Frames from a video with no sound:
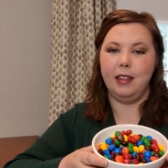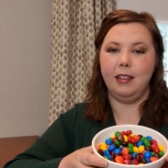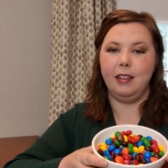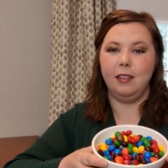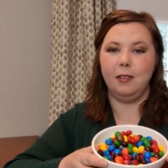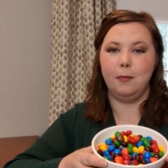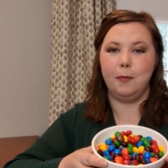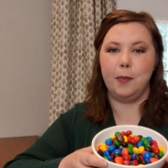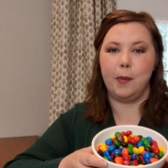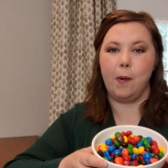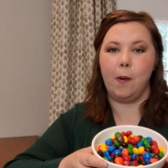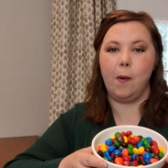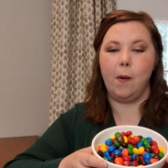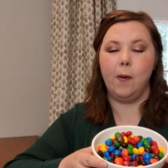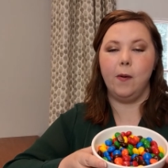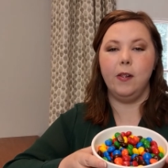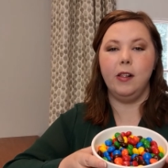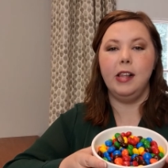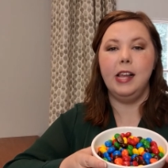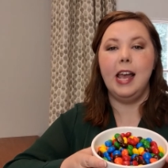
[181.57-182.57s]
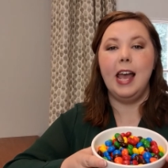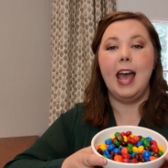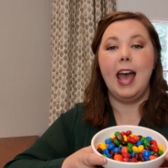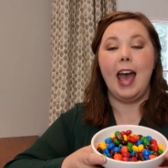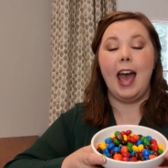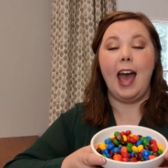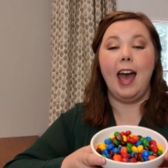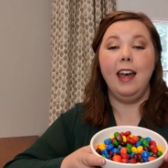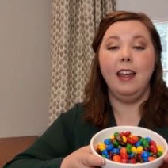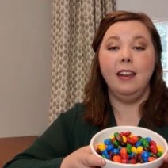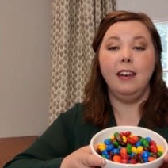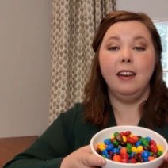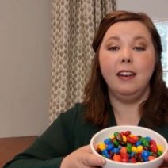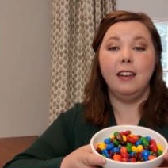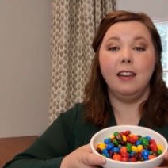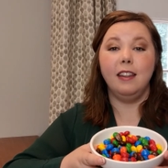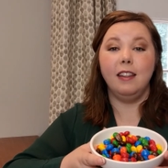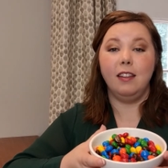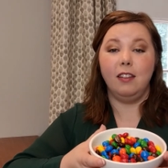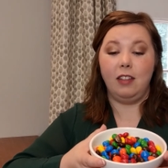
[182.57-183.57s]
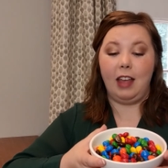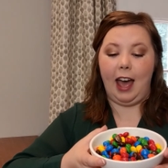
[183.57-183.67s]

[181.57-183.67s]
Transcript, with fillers: in this bowl and